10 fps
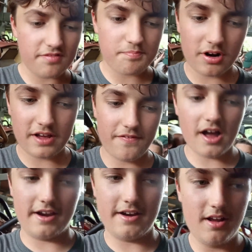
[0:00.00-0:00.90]
pretty
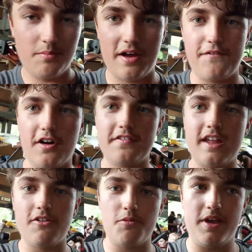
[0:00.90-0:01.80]
fun. My first
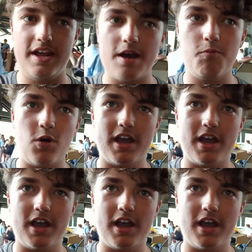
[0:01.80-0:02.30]
ever B&M Wing